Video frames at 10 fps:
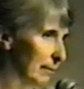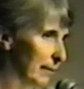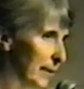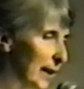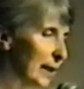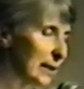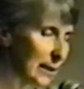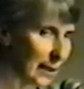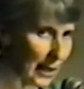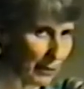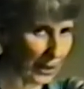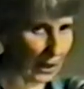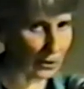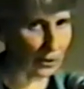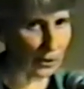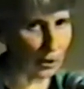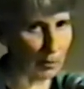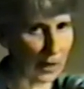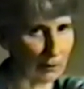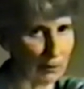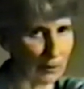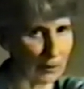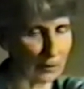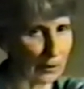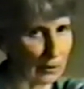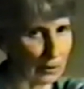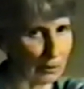That's the time they ask us to go back to.